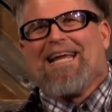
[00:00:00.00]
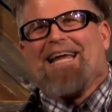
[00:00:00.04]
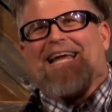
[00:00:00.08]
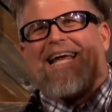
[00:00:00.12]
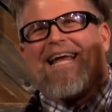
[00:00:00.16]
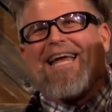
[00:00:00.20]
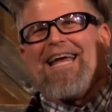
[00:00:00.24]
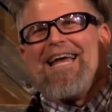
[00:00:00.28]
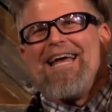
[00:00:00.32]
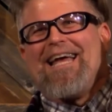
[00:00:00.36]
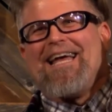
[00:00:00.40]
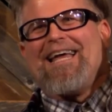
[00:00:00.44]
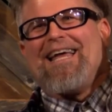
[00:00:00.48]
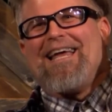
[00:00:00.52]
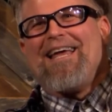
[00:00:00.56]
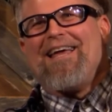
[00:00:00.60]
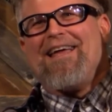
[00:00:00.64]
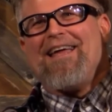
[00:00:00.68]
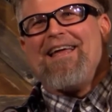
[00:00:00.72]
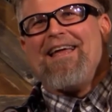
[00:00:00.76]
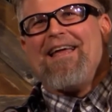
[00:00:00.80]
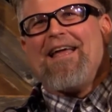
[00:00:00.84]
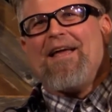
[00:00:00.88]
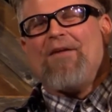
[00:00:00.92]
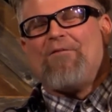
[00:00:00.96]

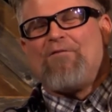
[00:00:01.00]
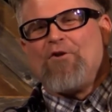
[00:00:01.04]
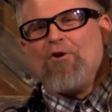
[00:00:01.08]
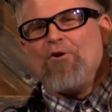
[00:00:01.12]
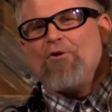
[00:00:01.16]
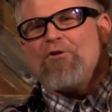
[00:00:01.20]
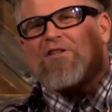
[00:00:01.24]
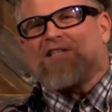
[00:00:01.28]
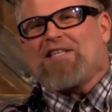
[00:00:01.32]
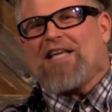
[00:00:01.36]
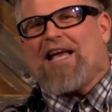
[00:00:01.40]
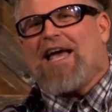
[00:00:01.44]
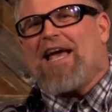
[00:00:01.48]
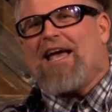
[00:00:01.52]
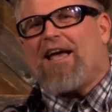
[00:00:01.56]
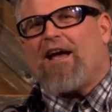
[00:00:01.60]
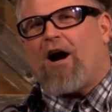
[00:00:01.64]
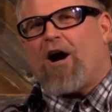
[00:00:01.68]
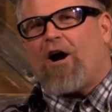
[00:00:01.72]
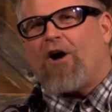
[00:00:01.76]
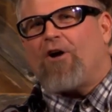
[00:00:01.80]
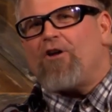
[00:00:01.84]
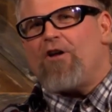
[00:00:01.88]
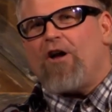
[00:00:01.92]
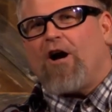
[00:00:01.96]
If you say
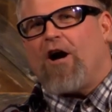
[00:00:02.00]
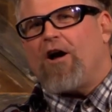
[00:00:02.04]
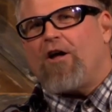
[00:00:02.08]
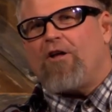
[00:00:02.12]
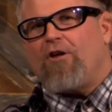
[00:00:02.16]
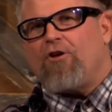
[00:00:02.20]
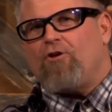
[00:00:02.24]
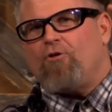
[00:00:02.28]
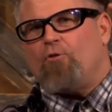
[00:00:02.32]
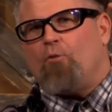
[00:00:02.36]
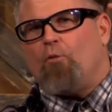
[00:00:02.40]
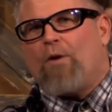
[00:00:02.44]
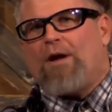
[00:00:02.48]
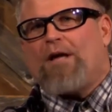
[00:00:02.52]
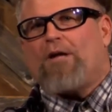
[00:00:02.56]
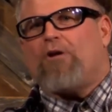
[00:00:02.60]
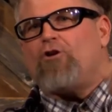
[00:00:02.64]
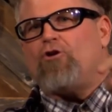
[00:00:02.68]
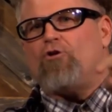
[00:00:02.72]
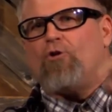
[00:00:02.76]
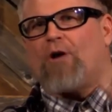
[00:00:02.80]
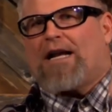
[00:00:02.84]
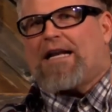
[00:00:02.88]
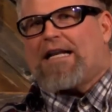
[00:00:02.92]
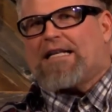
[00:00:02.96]

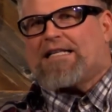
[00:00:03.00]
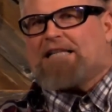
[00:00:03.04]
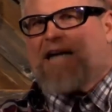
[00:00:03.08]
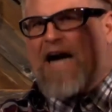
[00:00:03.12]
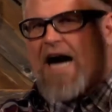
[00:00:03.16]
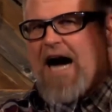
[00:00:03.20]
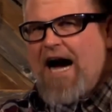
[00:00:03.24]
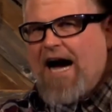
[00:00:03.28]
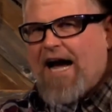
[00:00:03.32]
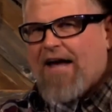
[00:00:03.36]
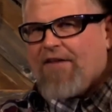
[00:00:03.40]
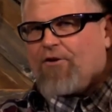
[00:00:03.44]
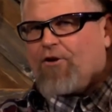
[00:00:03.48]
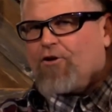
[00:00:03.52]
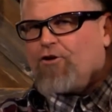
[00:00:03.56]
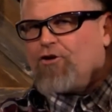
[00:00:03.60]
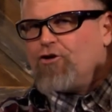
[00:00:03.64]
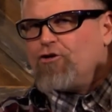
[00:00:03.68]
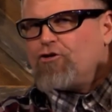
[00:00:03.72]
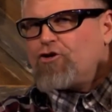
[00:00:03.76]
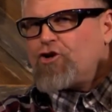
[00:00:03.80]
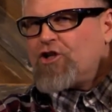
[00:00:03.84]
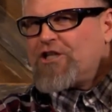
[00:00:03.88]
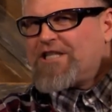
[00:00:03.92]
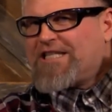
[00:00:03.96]
you got to tithe or
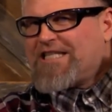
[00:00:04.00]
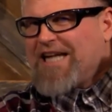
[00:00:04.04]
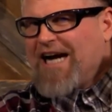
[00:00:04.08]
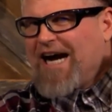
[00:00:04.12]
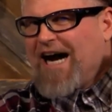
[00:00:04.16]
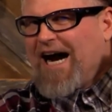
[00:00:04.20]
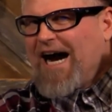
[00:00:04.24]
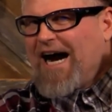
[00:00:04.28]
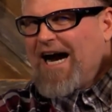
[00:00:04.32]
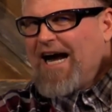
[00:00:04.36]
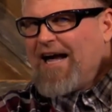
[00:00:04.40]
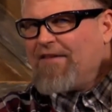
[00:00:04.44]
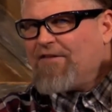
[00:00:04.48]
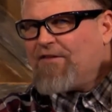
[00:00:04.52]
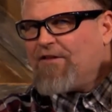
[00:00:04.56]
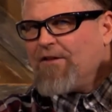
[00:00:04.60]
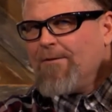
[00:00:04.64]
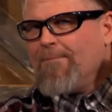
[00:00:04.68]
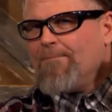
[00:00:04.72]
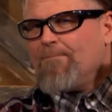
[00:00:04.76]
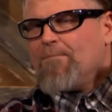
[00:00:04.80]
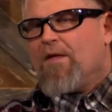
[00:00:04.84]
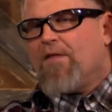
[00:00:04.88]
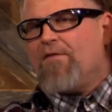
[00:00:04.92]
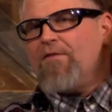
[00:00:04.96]
you should tithe,
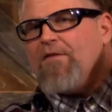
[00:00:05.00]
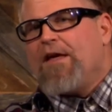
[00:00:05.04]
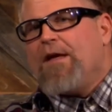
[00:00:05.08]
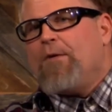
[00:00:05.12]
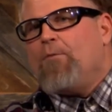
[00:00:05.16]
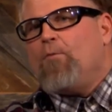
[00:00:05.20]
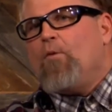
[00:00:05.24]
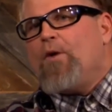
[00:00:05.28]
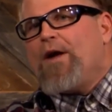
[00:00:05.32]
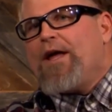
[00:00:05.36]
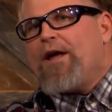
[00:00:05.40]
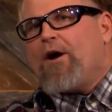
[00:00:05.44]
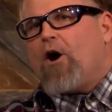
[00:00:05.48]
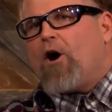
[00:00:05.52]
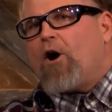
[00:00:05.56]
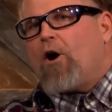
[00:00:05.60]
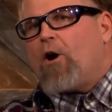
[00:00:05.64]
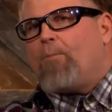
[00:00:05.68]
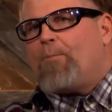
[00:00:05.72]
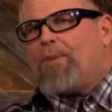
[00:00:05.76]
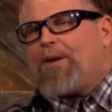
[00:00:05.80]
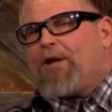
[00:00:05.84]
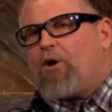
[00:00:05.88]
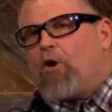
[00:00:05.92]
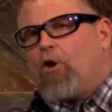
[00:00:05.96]
then we are
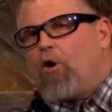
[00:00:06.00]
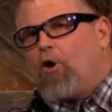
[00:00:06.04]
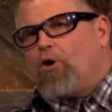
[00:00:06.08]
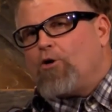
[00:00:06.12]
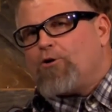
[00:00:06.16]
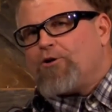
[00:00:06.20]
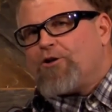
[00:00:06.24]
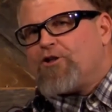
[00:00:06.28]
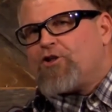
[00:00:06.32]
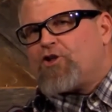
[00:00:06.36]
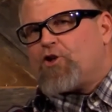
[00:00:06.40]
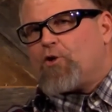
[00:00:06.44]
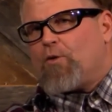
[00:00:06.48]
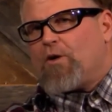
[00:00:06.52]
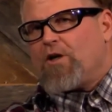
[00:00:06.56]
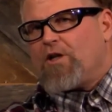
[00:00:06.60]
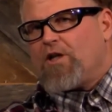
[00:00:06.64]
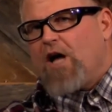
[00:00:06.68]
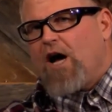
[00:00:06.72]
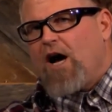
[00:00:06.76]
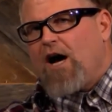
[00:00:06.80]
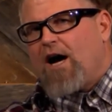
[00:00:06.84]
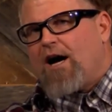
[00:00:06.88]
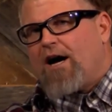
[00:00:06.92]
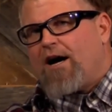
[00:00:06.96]
beholden to a
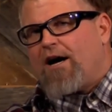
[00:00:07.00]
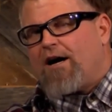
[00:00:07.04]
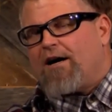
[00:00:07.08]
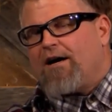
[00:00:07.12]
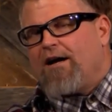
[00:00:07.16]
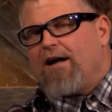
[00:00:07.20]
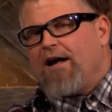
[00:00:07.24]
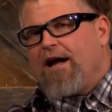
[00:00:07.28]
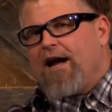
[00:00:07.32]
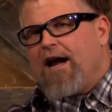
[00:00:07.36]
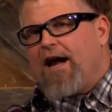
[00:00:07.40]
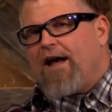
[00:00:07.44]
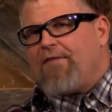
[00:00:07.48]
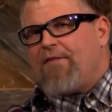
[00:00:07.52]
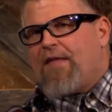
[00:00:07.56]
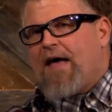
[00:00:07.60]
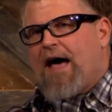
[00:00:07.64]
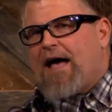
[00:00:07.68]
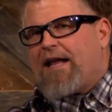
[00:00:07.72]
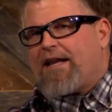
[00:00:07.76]
law, and that